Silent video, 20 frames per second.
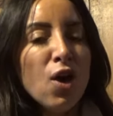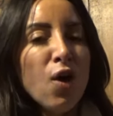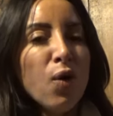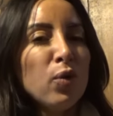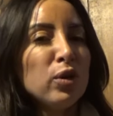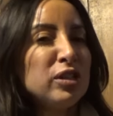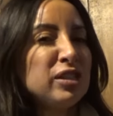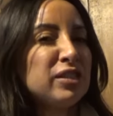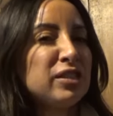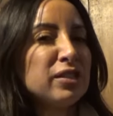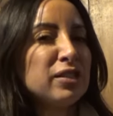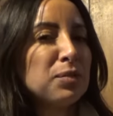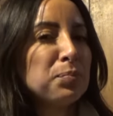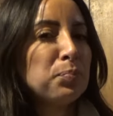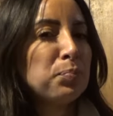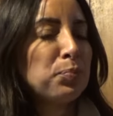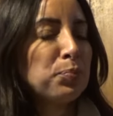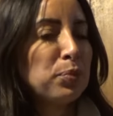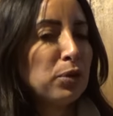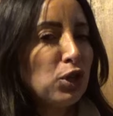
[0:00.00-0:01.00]
What's
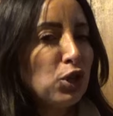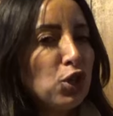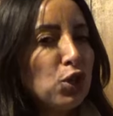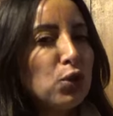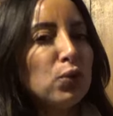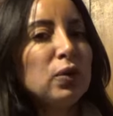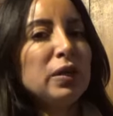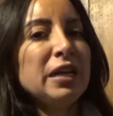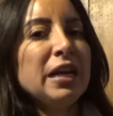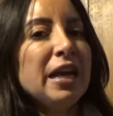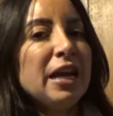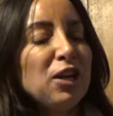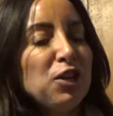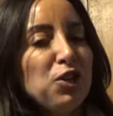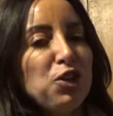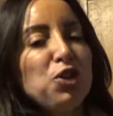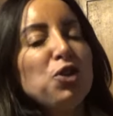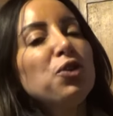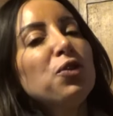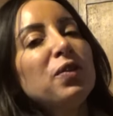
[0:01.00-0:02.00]
peculiar and
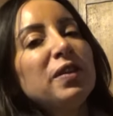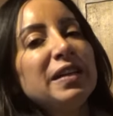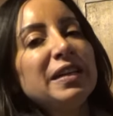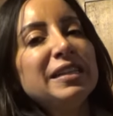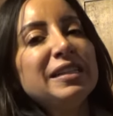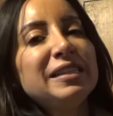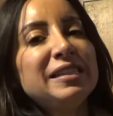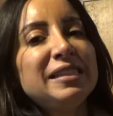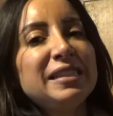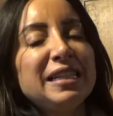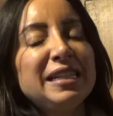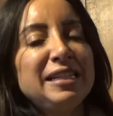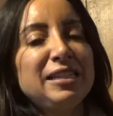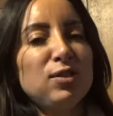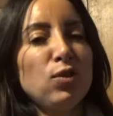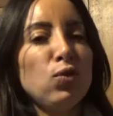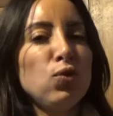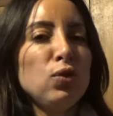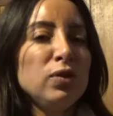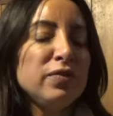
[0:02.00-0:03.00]
curious is
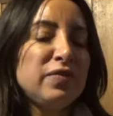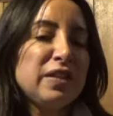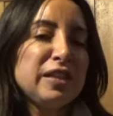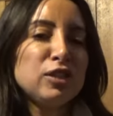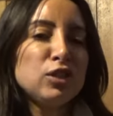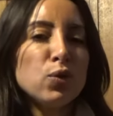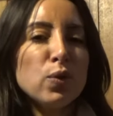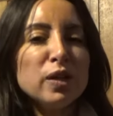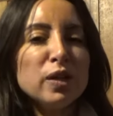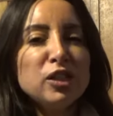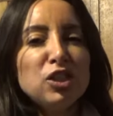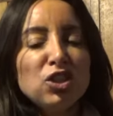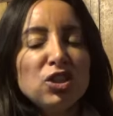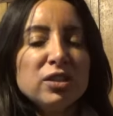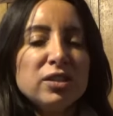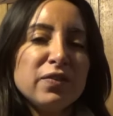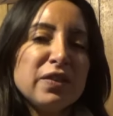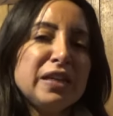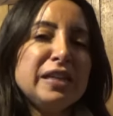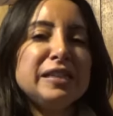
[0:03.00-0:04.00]
all of these
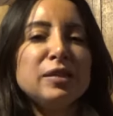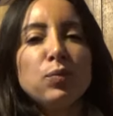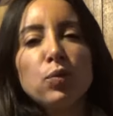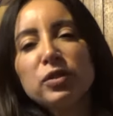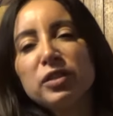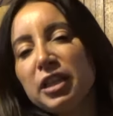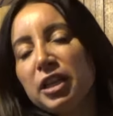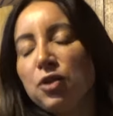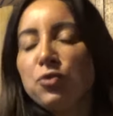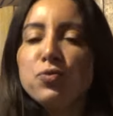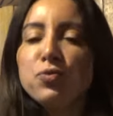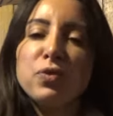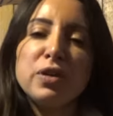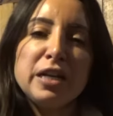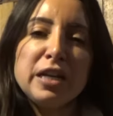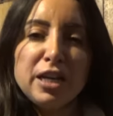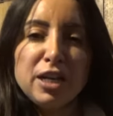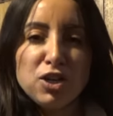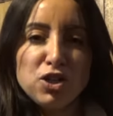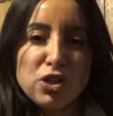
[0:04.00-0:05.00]
questions of, was he
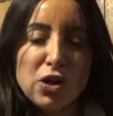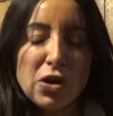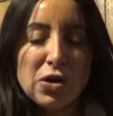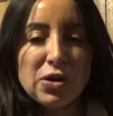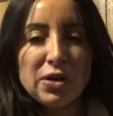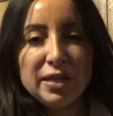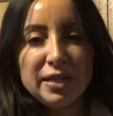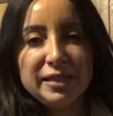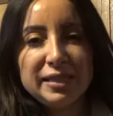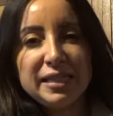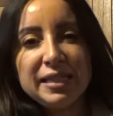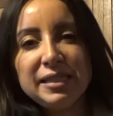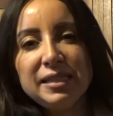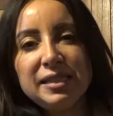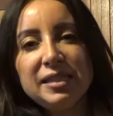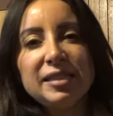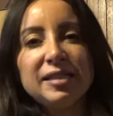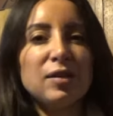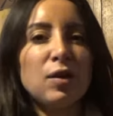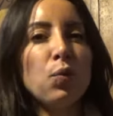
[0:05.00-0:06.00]
really a journalist? Is
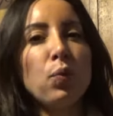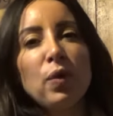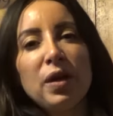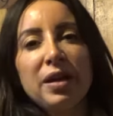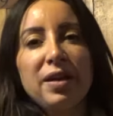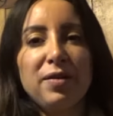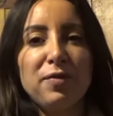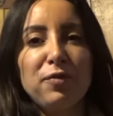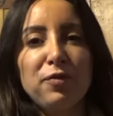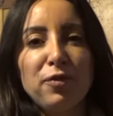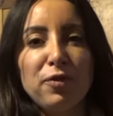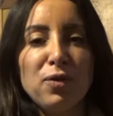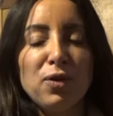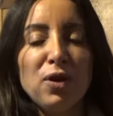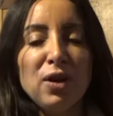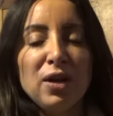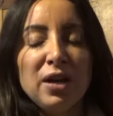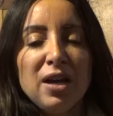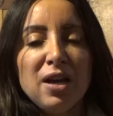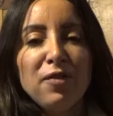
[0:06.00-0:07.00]
this a win for
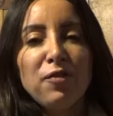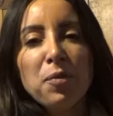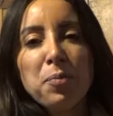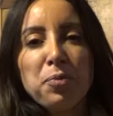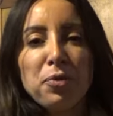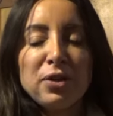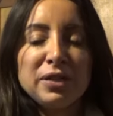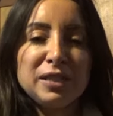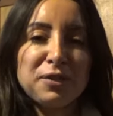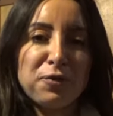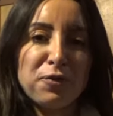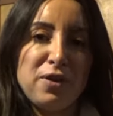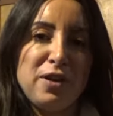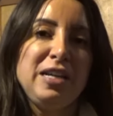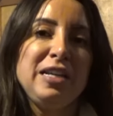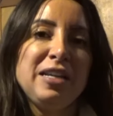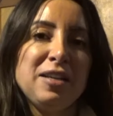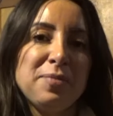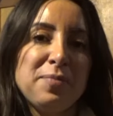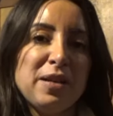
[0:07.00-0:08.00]
press
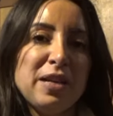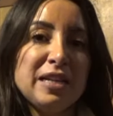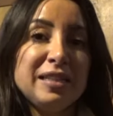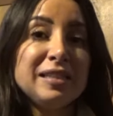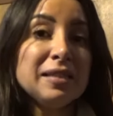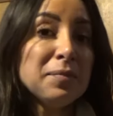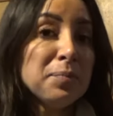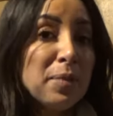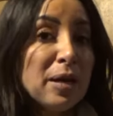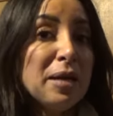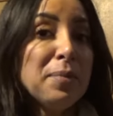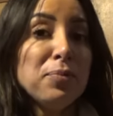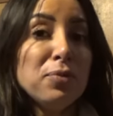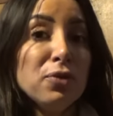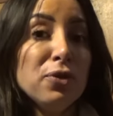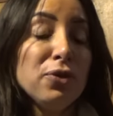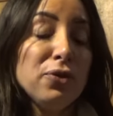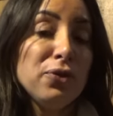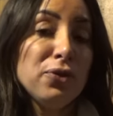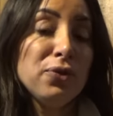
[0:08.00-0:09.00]
freedom? And then some people
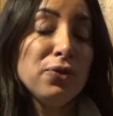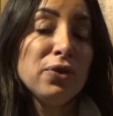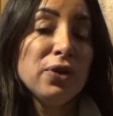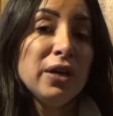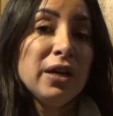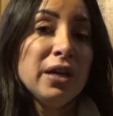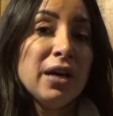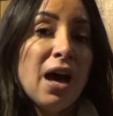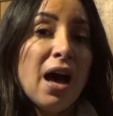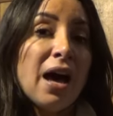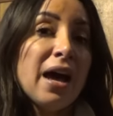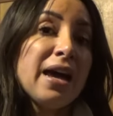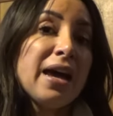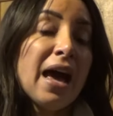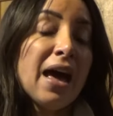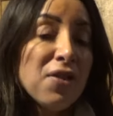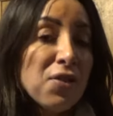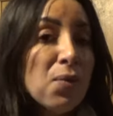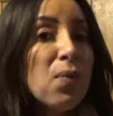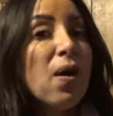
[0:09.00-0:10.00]
who I
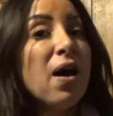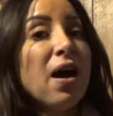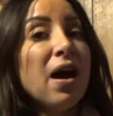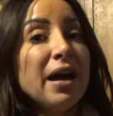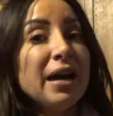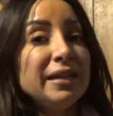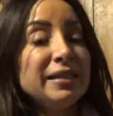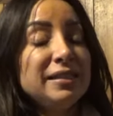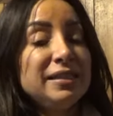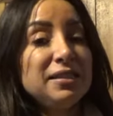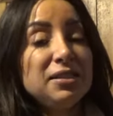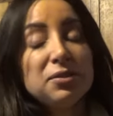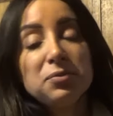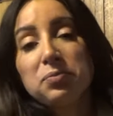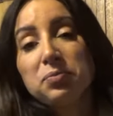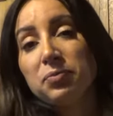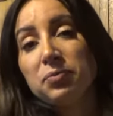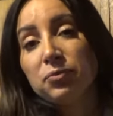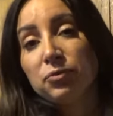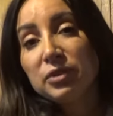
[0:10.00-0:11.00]
otherwise
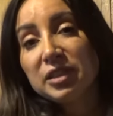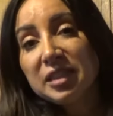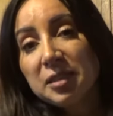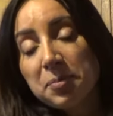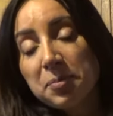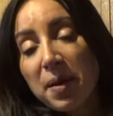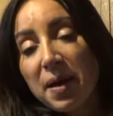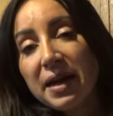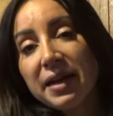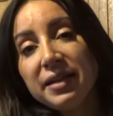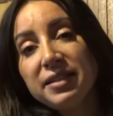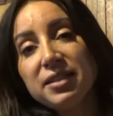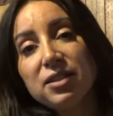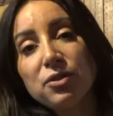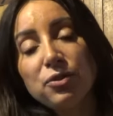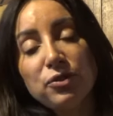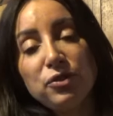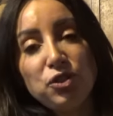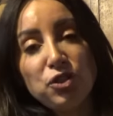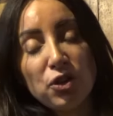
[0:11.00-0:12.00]
respect and
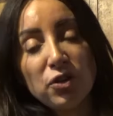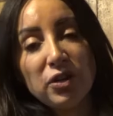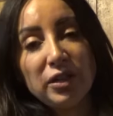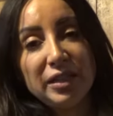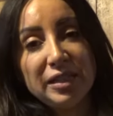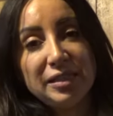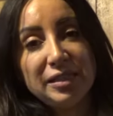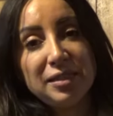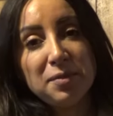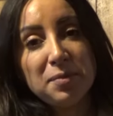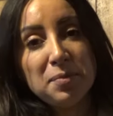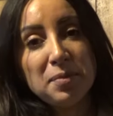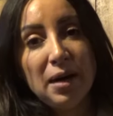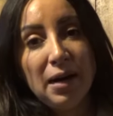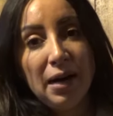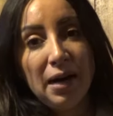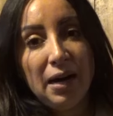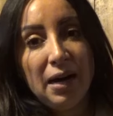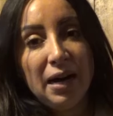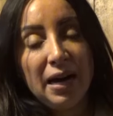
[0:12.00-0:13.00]
whose journalism
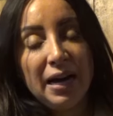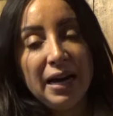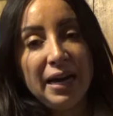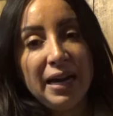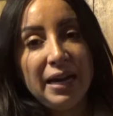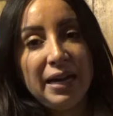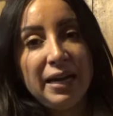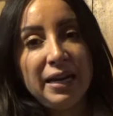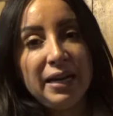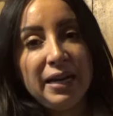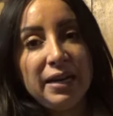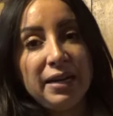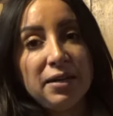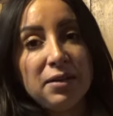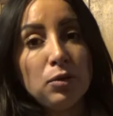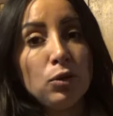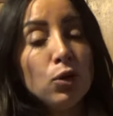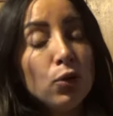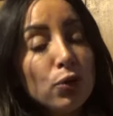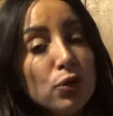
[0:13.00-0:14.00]
I
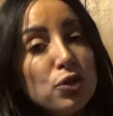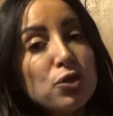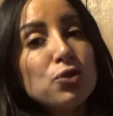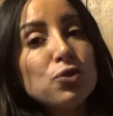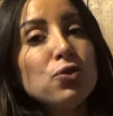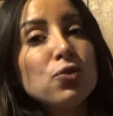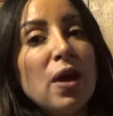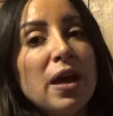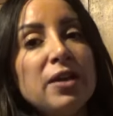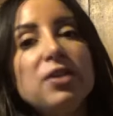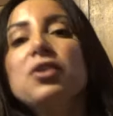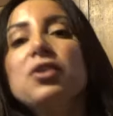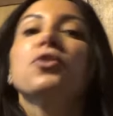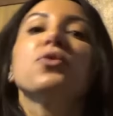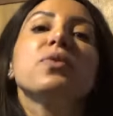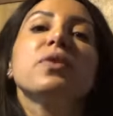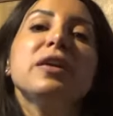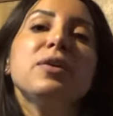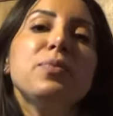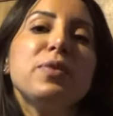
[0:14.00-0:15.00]
look to and
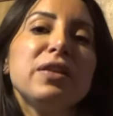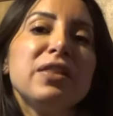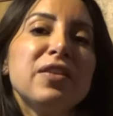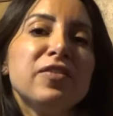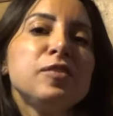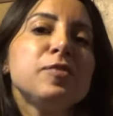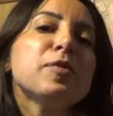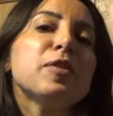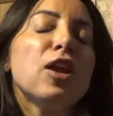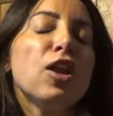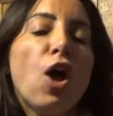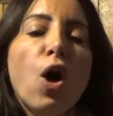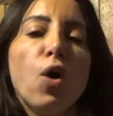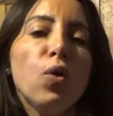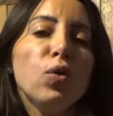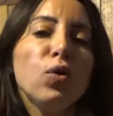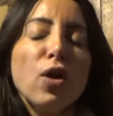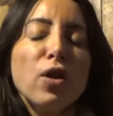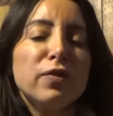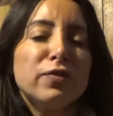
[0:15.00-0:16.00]
agree with have spent a
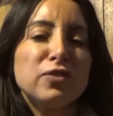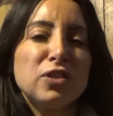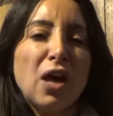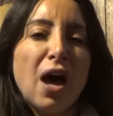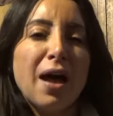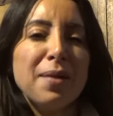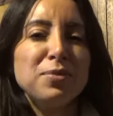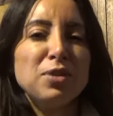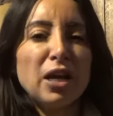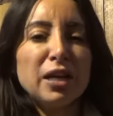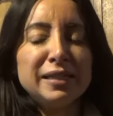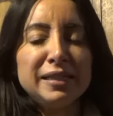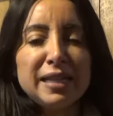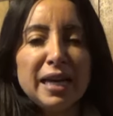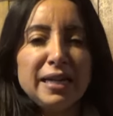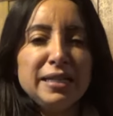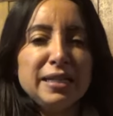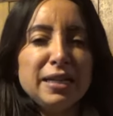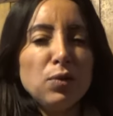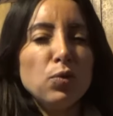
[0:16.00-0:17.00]
whole lot of time
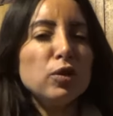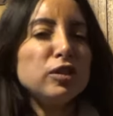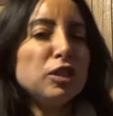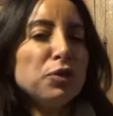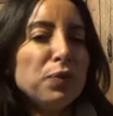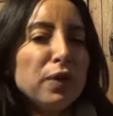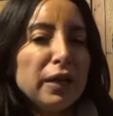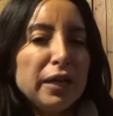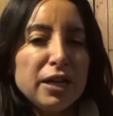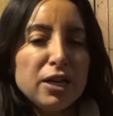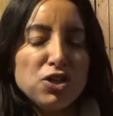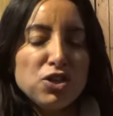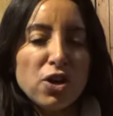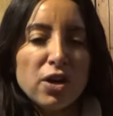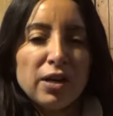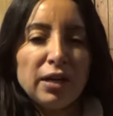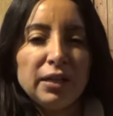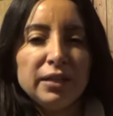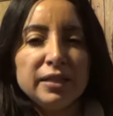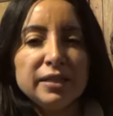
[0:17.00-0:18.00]
dissecting, was he really a
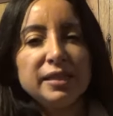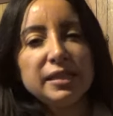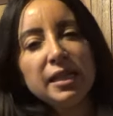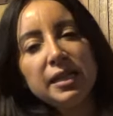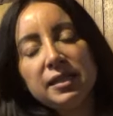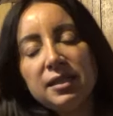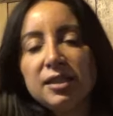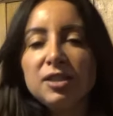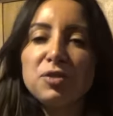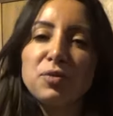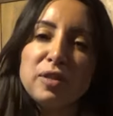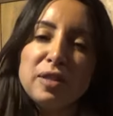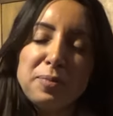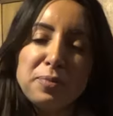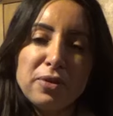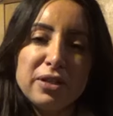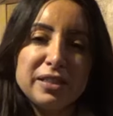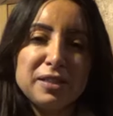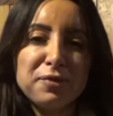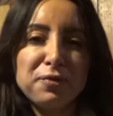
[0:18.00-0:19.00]
journalist? Is this really
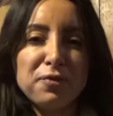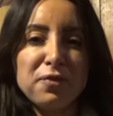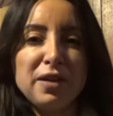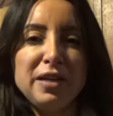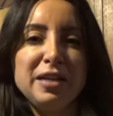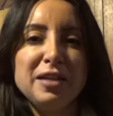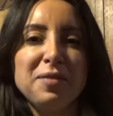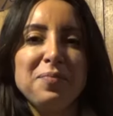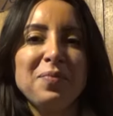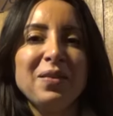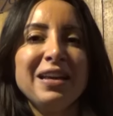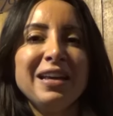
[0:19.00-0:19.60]
press freedom?